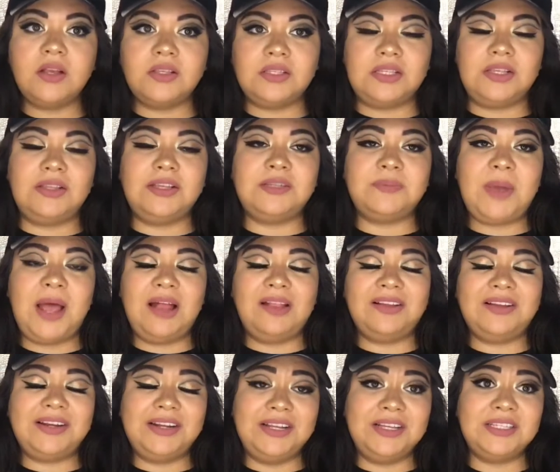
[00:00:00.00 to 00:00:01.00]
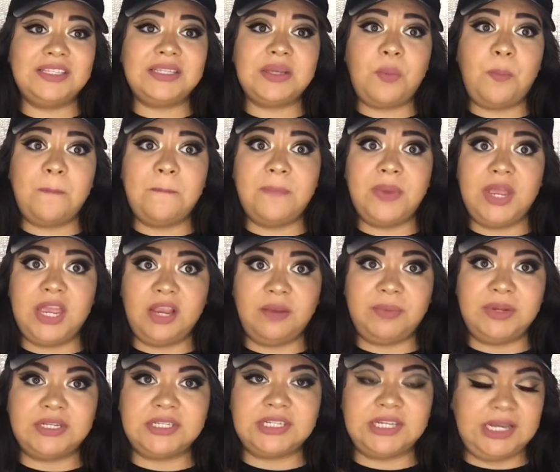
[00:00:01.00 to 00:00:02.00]
so this palette is
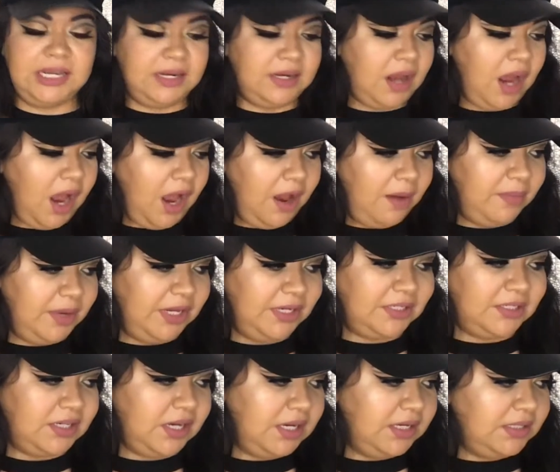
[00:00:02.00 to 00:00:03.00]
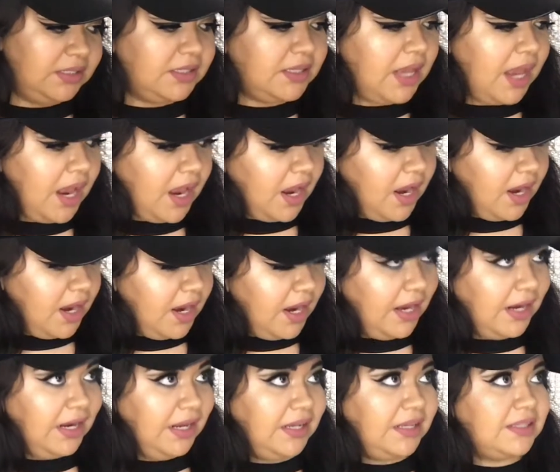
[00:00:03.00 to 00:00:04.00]
pigmented.
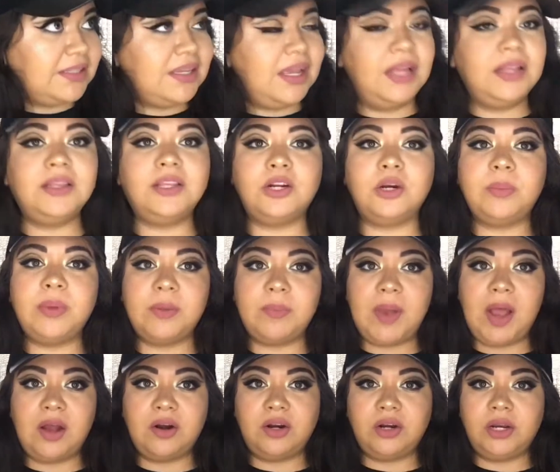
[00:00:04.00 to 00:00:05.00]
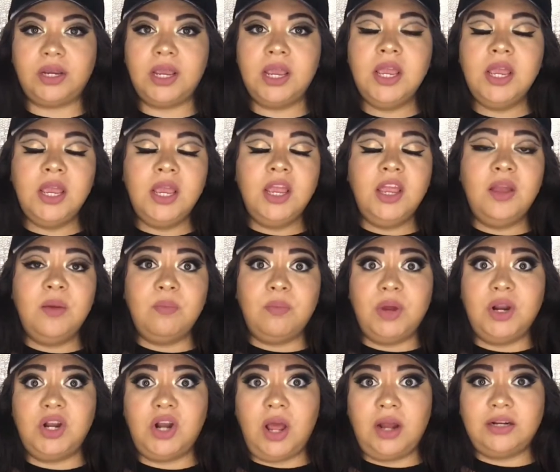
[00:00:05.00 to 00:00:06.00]
It is a little bit powdery,
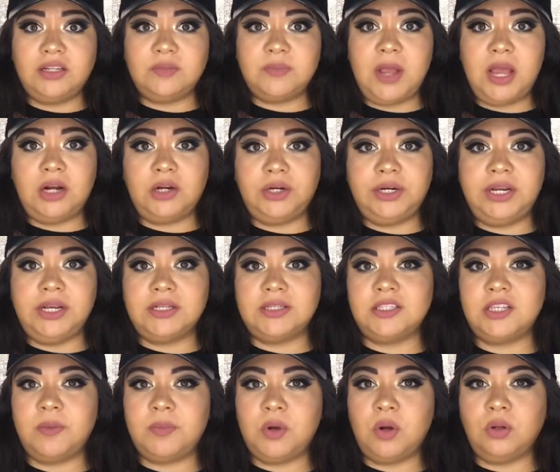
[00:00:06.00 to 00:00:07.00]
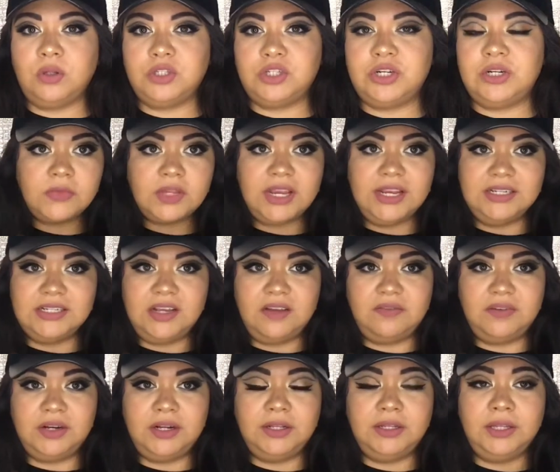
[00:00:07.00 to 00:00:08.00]
but not as powdery as Subculture. It
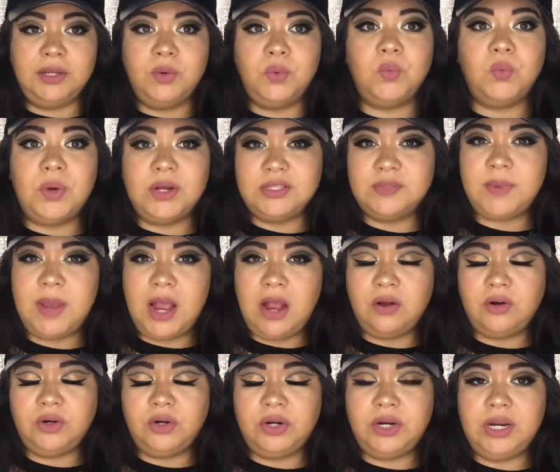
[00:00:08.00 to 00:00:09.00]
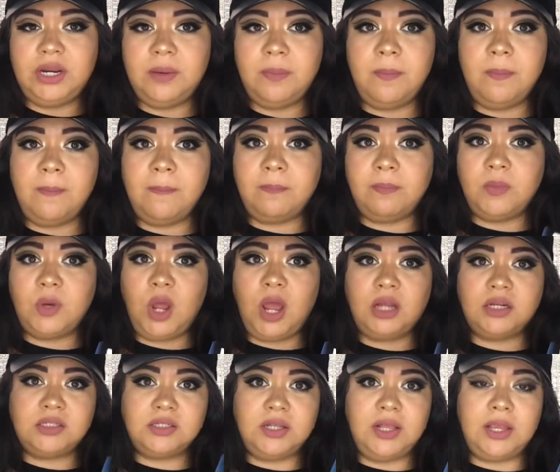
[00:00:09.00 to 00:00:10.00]
definitely was powdery,
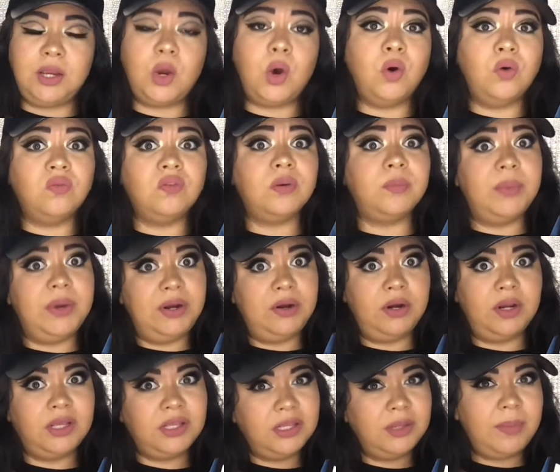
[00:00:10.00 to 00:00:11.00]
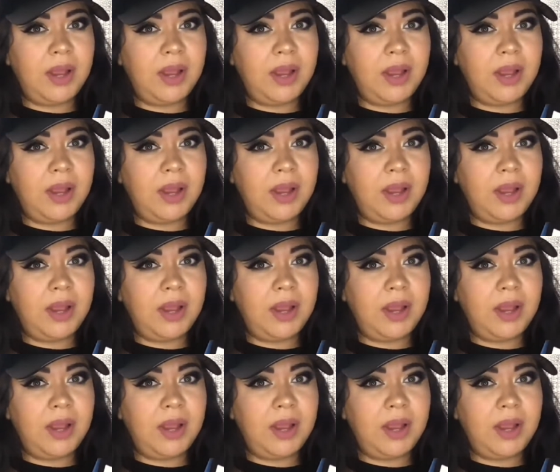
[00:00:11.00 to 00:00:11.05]
not like overbearingly